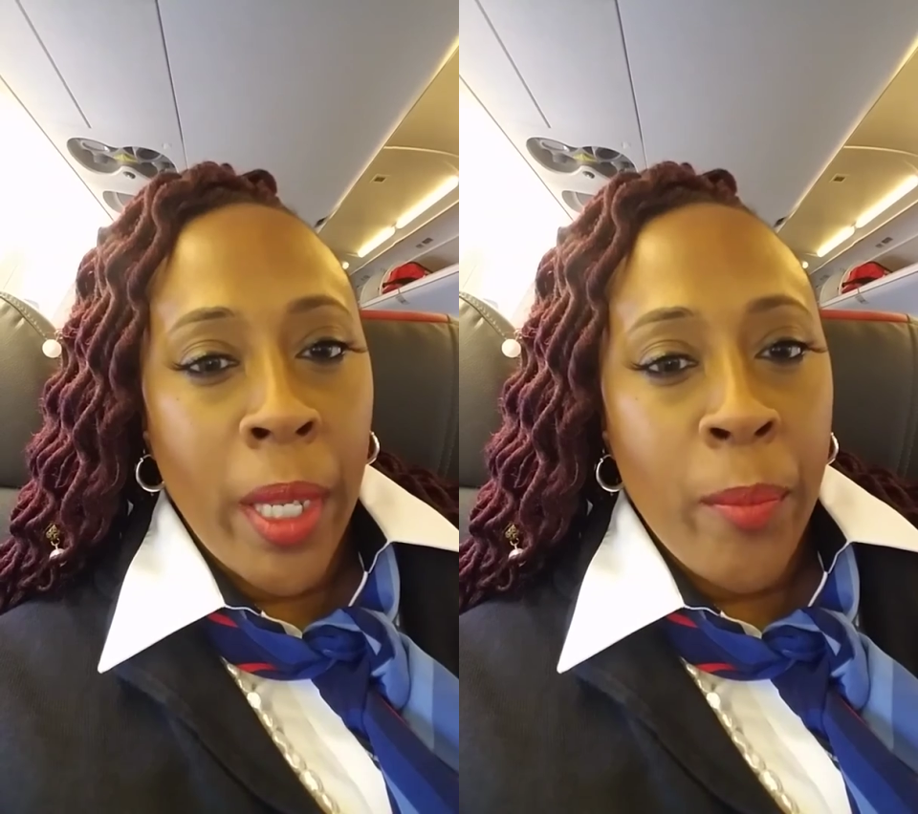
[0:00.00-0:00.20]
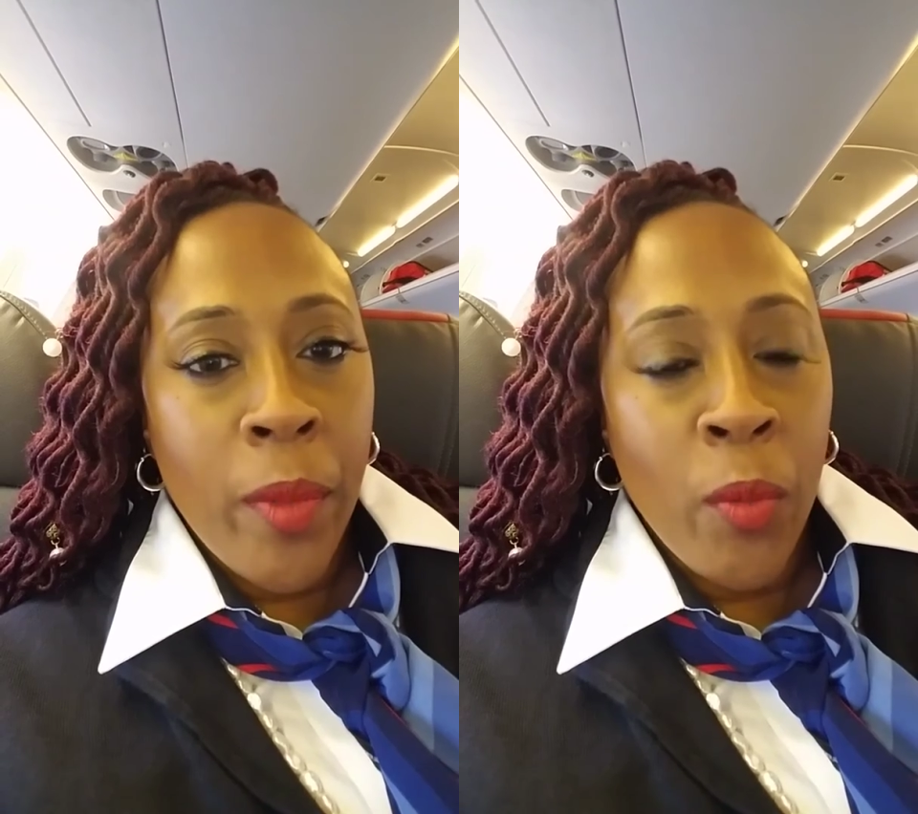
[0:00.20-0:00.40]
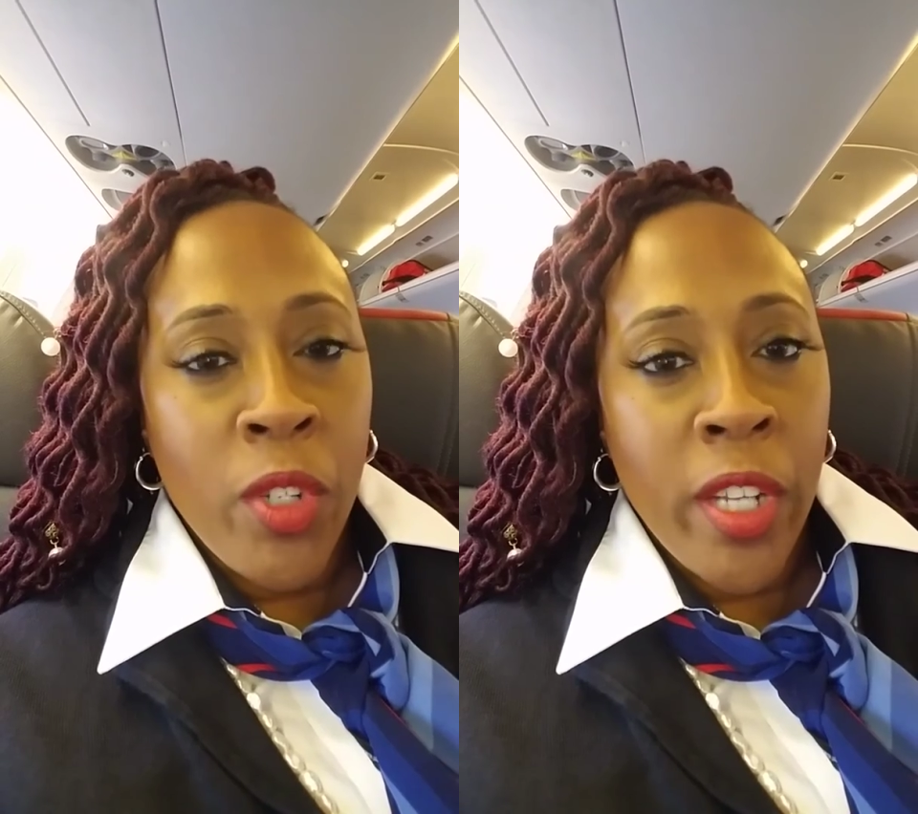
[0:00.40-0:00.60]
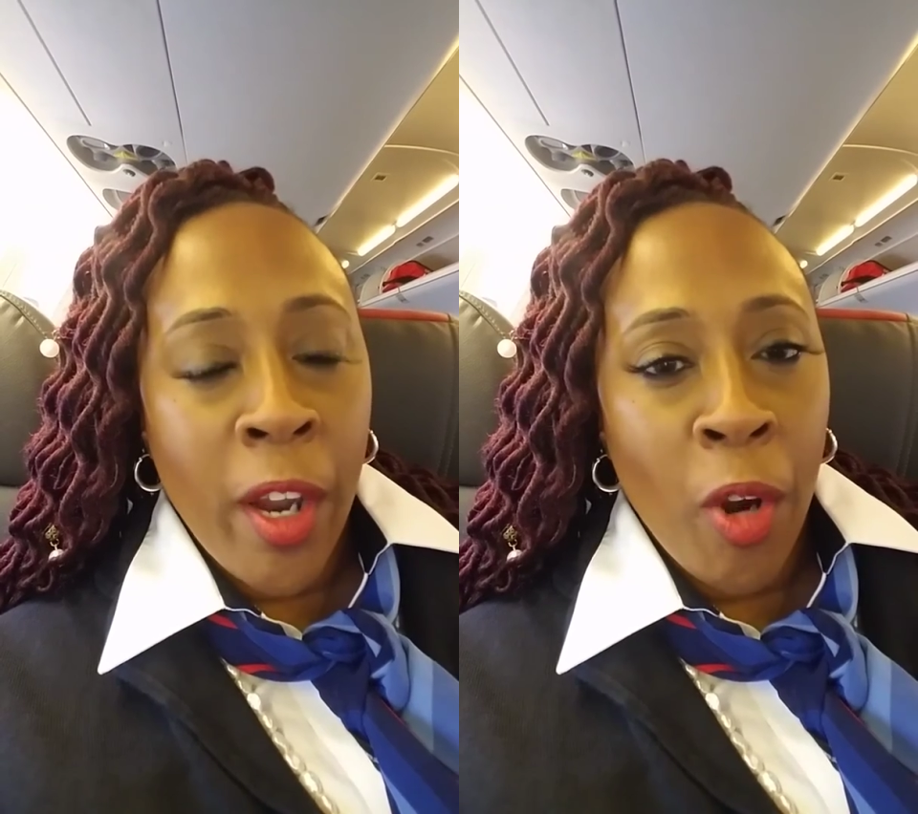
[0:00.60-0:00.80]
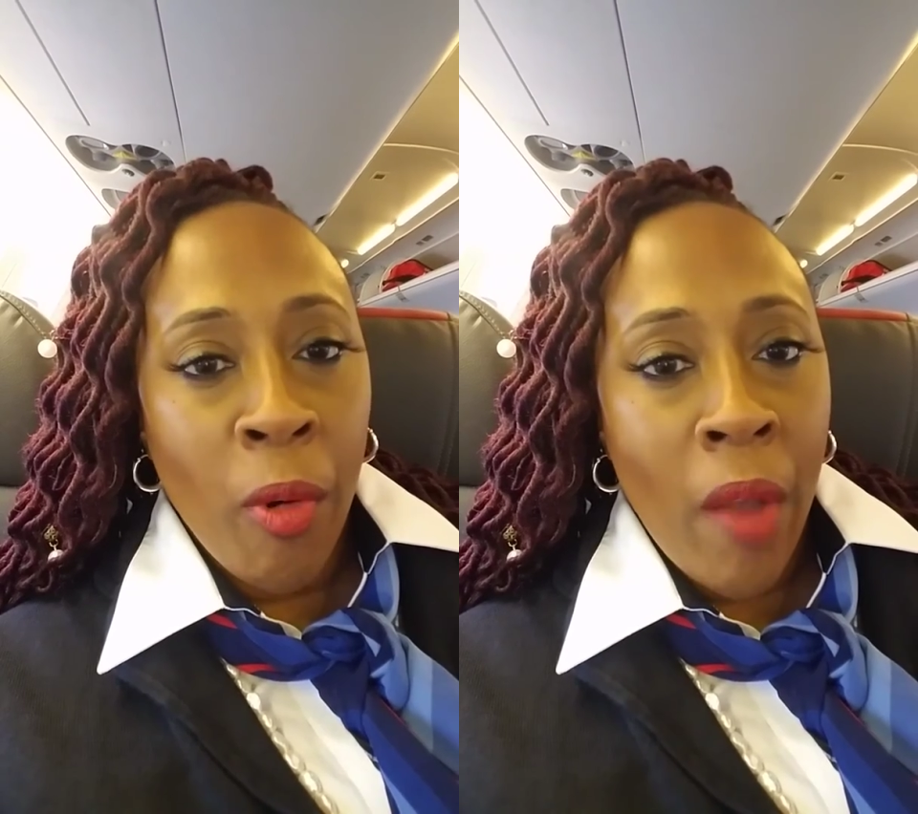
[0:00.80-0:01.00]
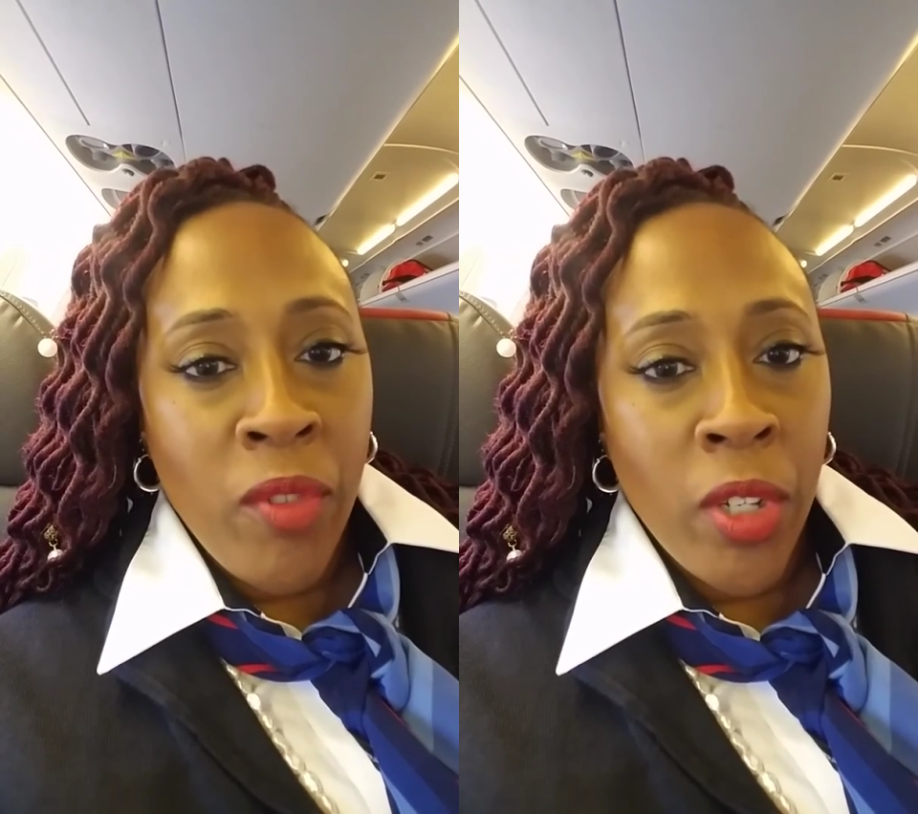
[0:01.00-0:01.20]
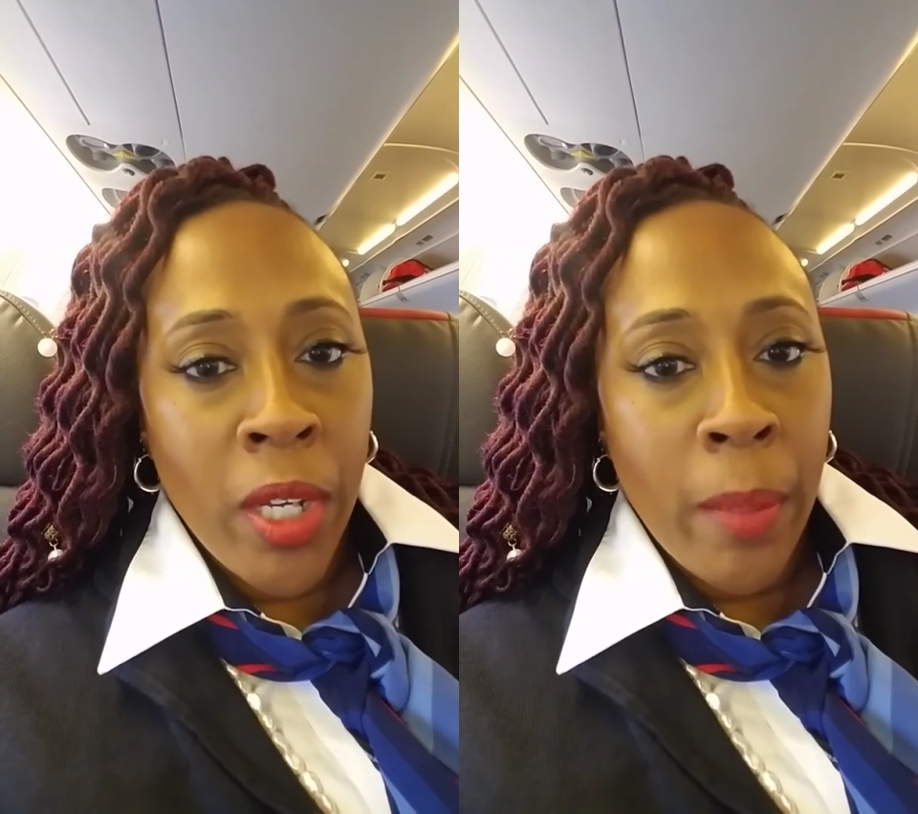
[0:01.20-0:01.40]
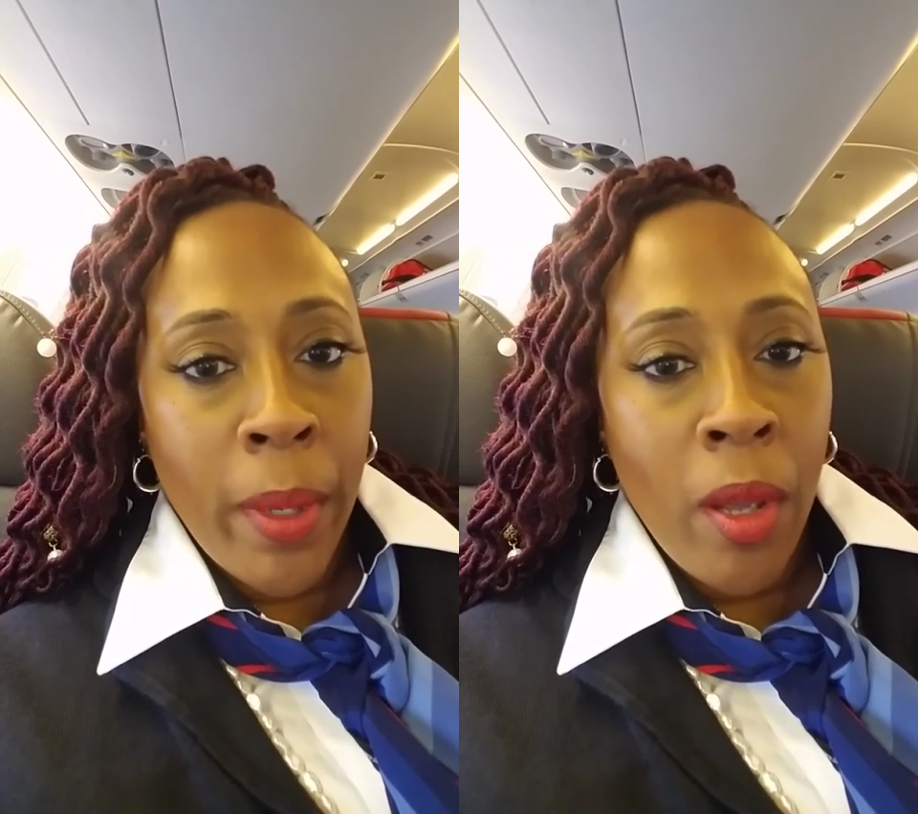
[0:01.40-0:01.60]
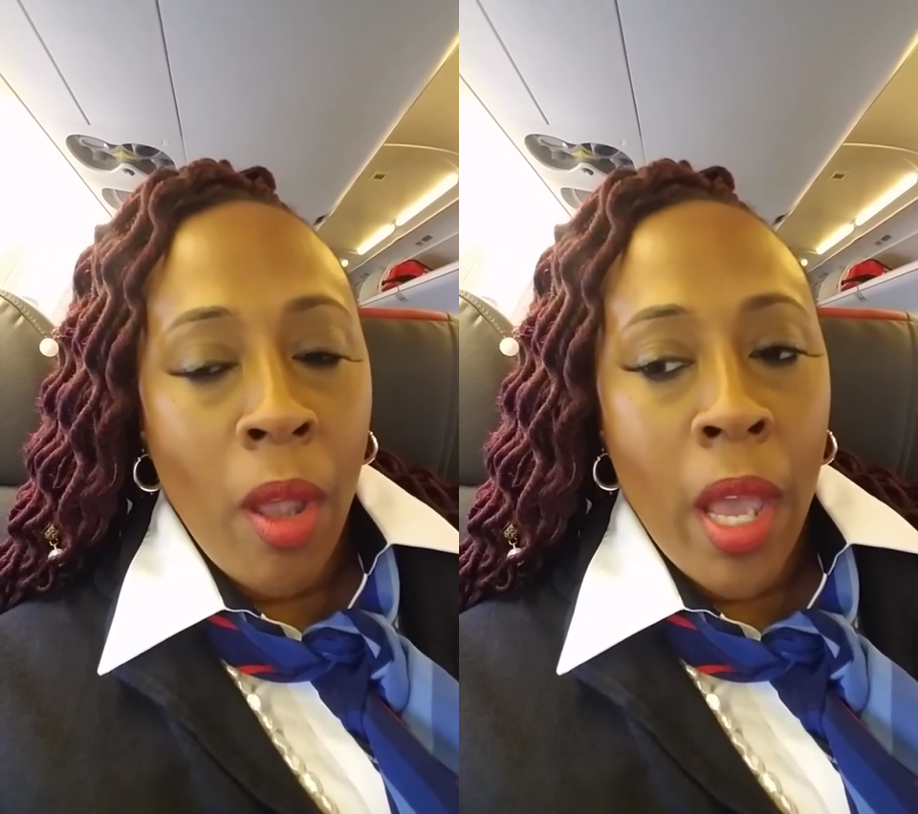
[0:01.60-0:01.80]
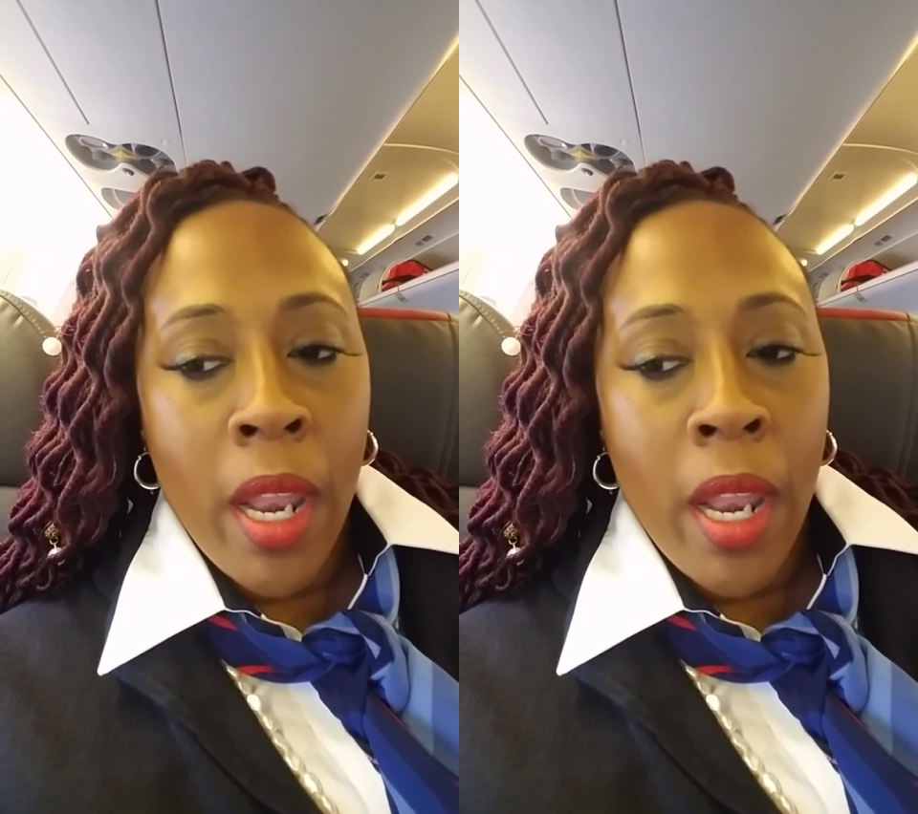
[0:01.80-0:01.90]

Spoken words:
which aircraft you're going to be on.